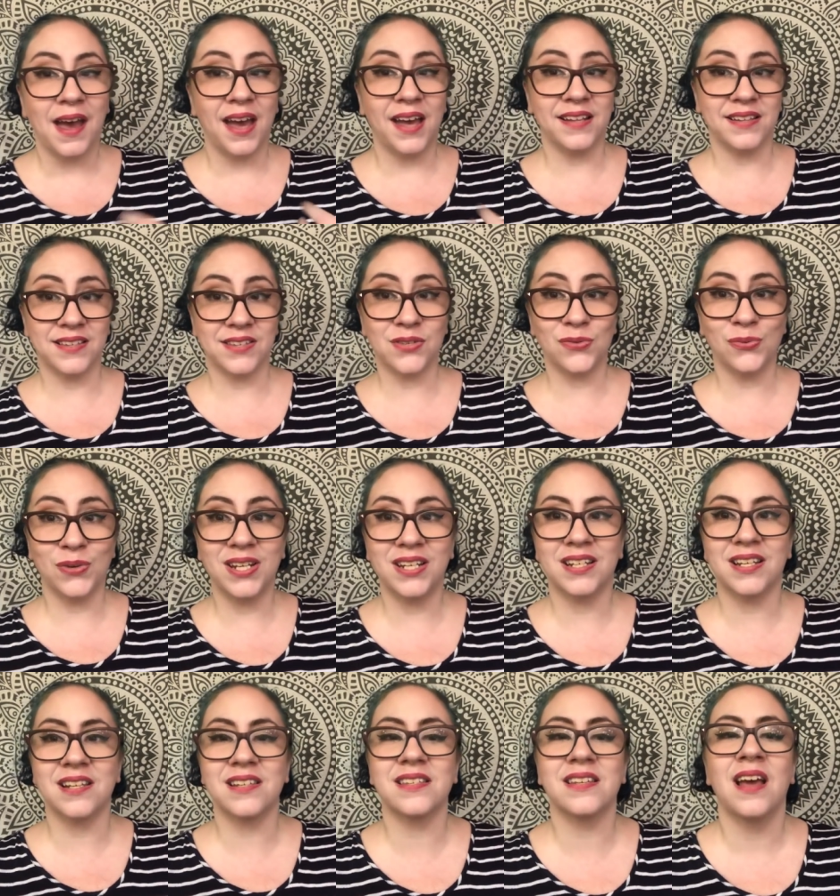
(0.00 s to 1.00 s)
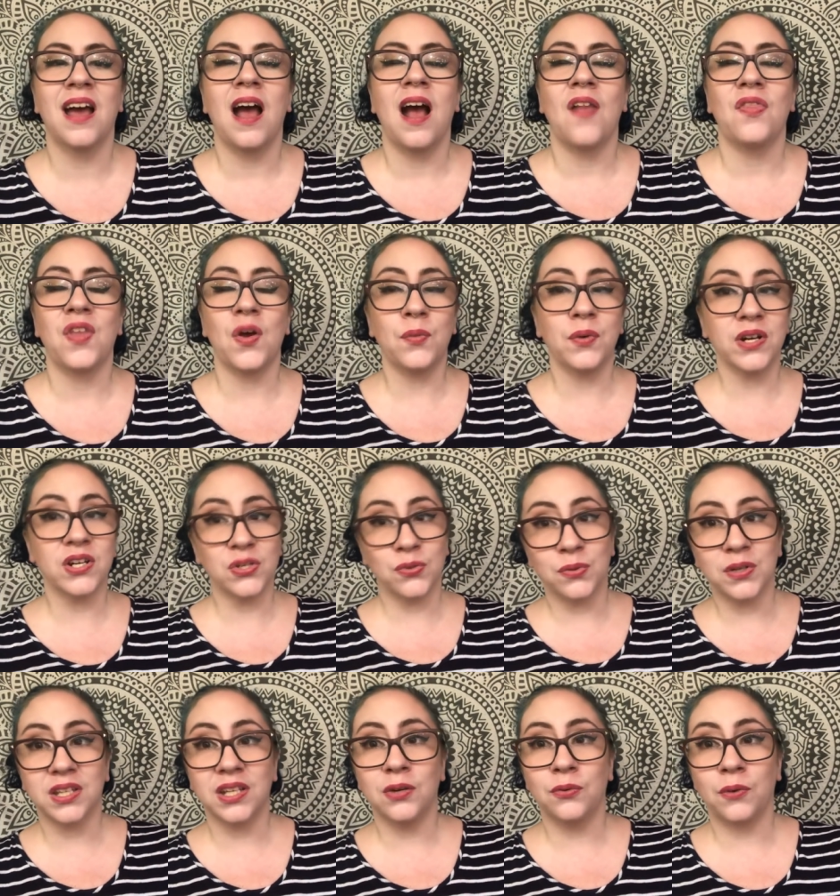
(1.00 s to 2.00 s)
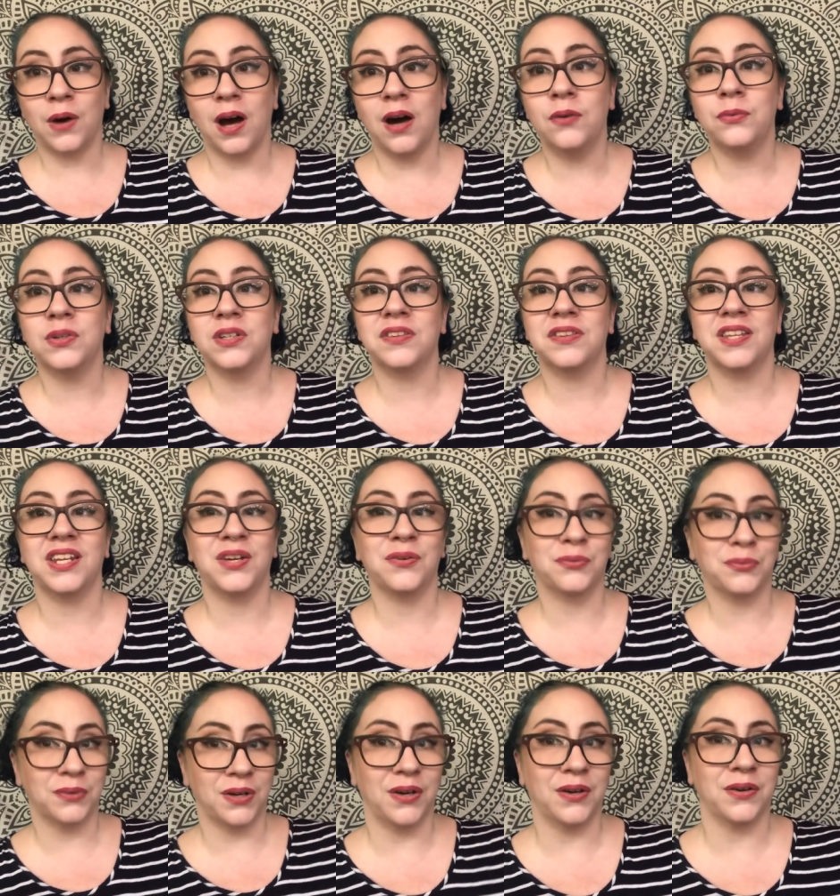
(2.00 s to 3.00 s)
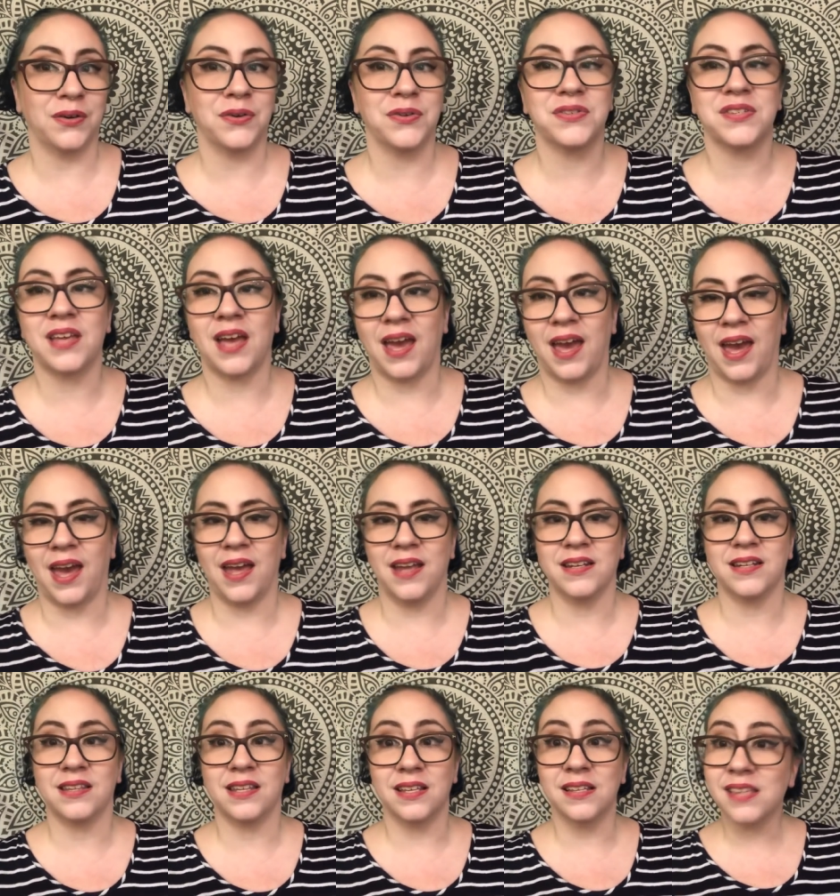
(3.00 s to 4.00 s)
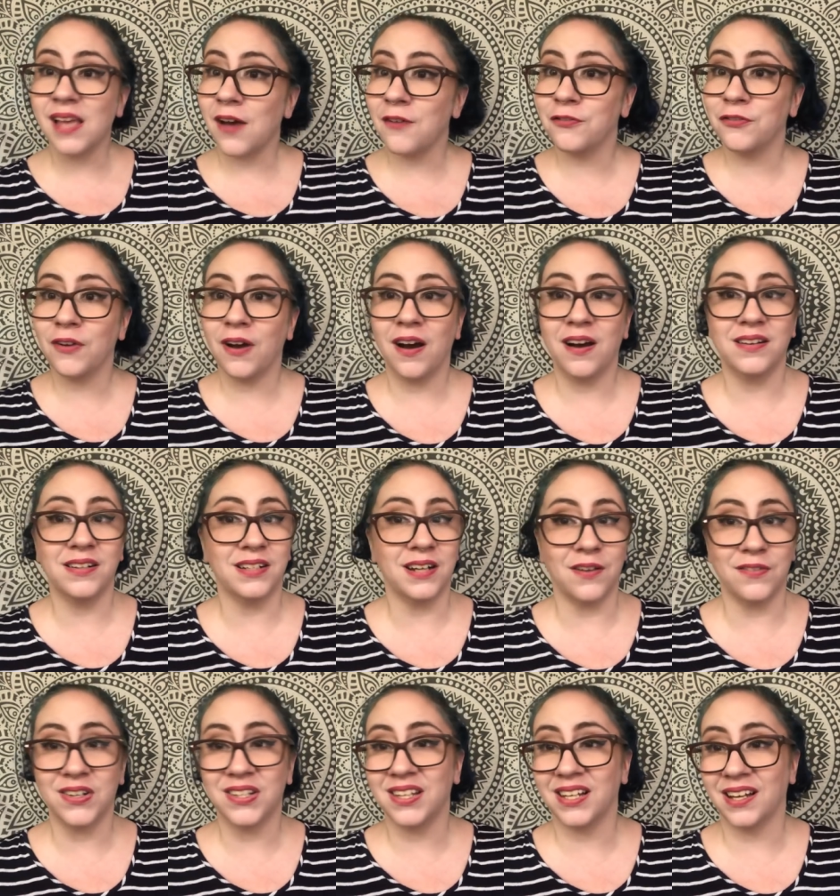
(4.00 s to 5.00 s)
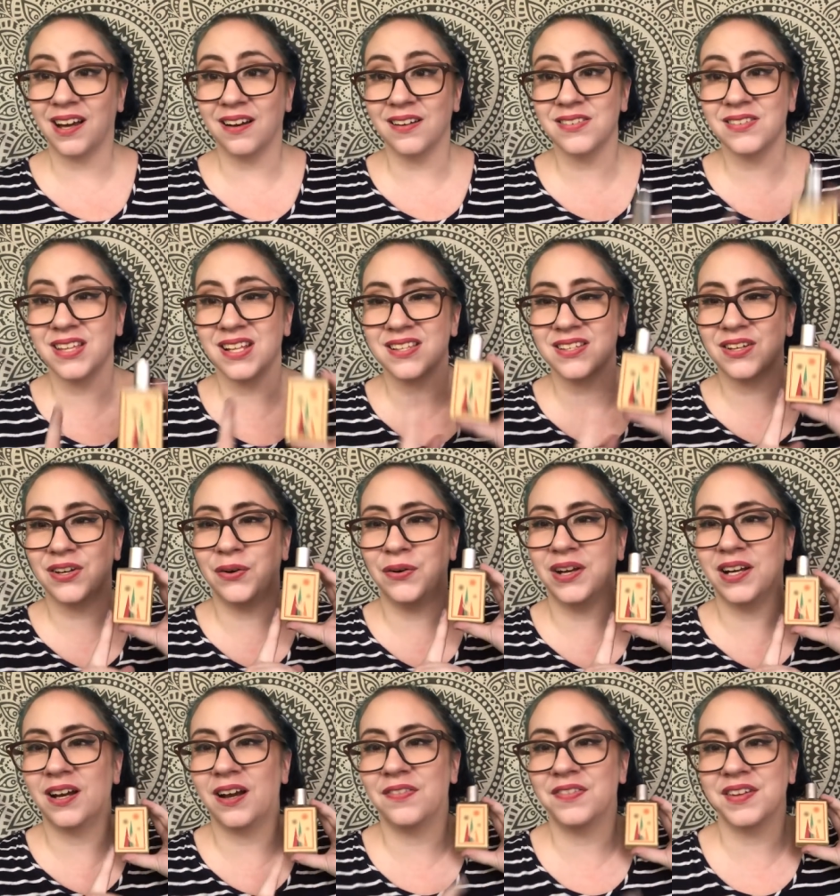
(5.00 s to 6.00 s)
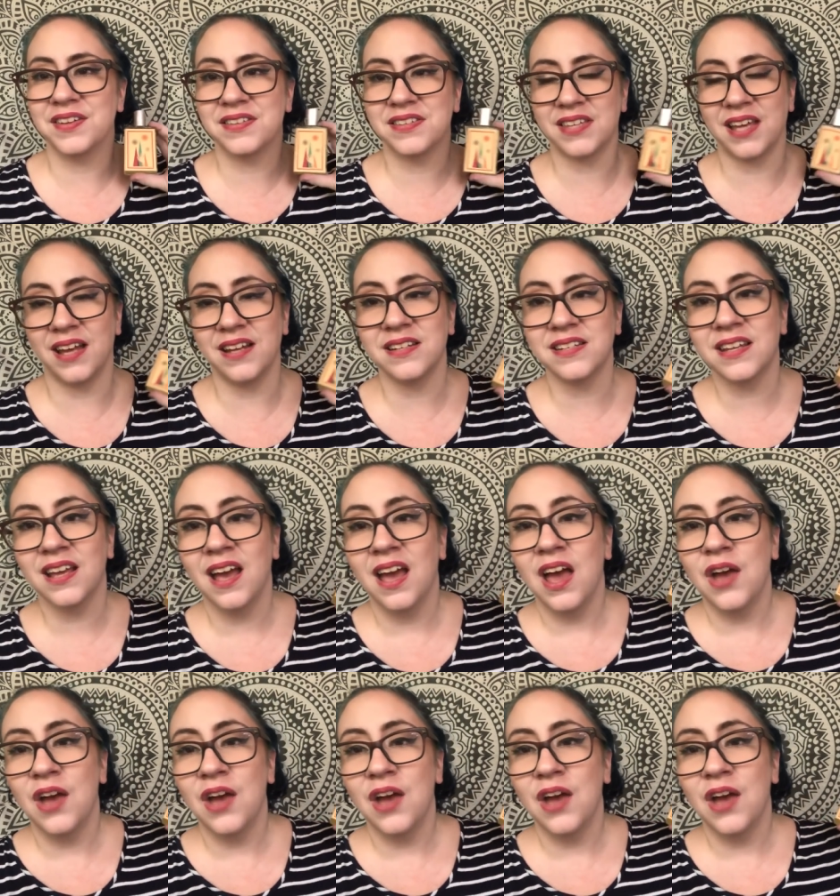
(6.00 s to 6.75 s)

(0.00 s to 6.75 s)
and sweetness that works really well with the rose and the saffron and everything else that's going on the scent.